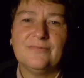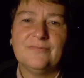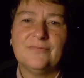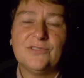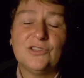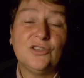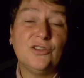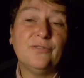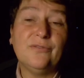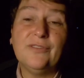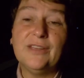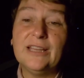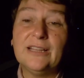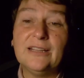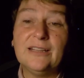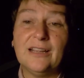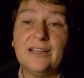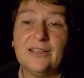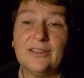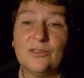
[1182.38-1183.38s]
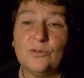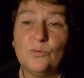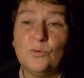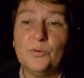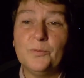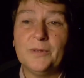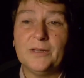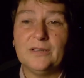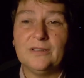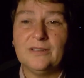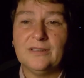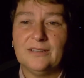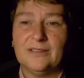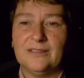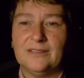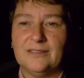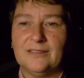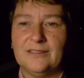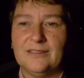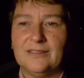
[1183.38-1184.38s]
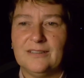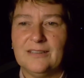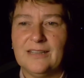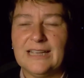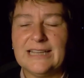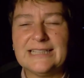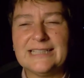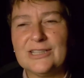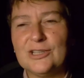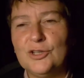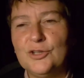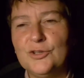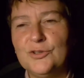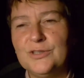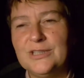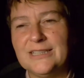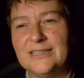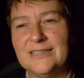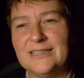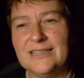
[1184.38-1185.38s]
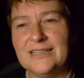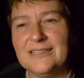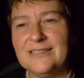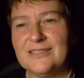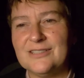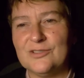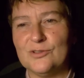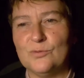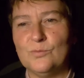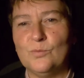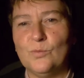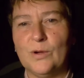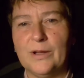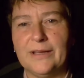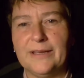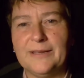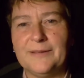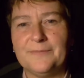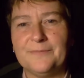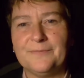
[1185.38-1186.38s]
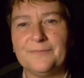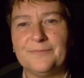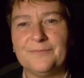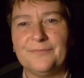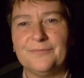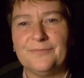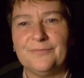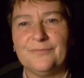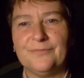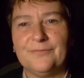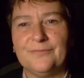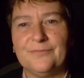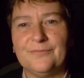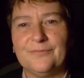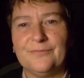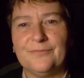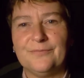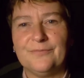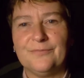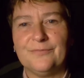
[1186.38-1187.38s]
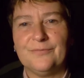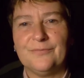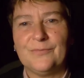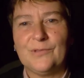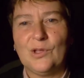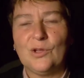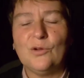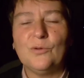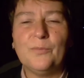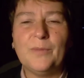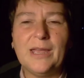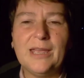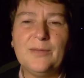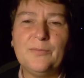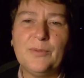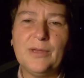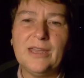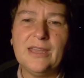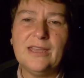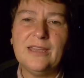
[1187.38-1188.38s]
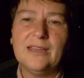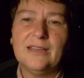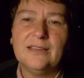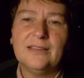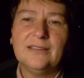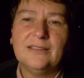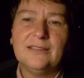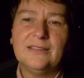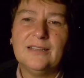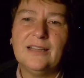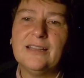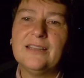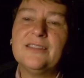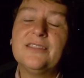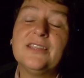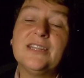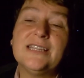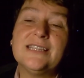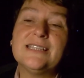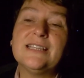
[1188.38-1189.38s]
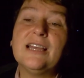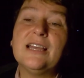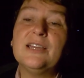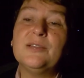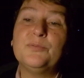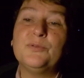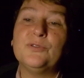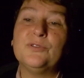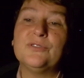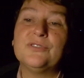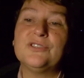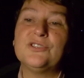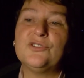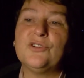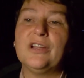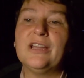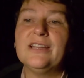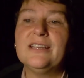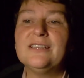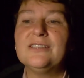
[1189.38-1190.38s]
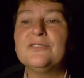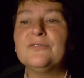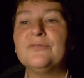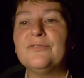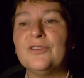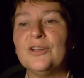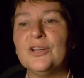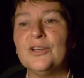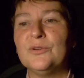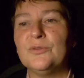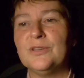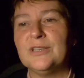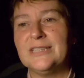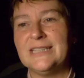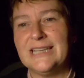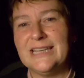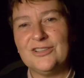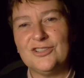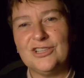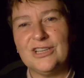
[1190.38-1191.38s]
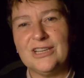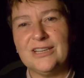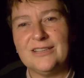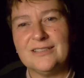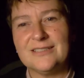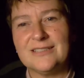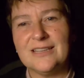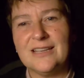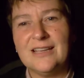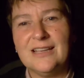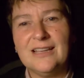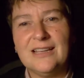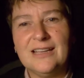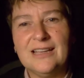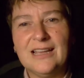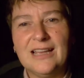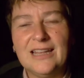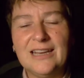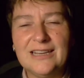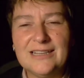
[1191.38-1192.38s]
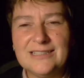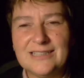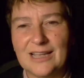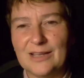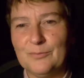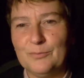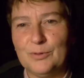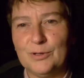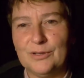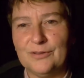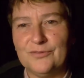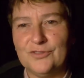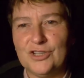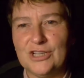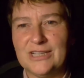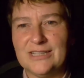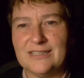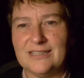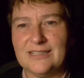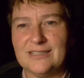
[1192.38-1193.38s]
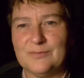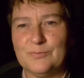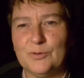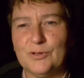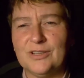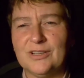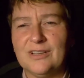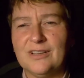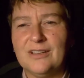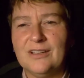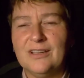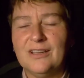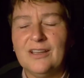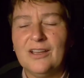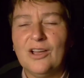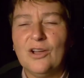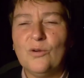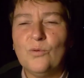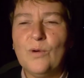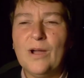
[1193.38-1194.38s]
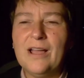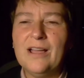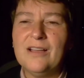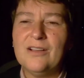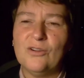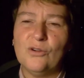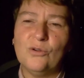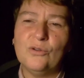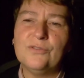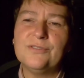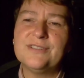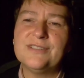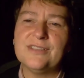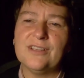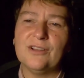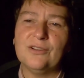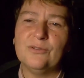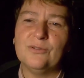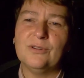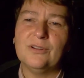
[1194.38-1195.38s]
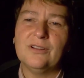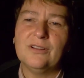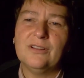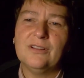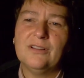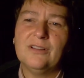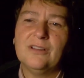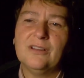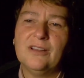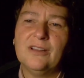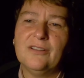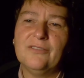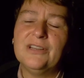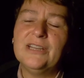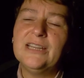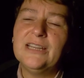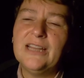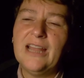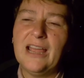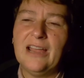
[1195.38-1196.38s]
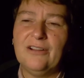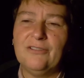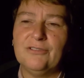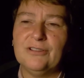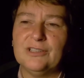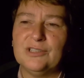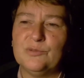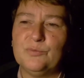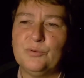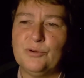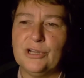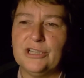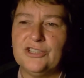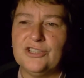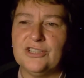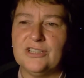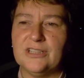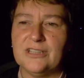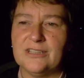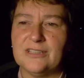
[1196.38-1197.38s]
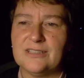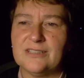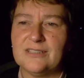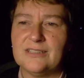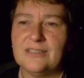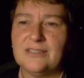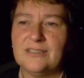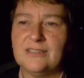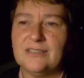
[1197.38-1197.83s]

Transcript: Do you feel like the woman excluded in some way? Or maybe like the disciples trying to follow the teachings and example of Jesus, but aware also of an inherent prejudice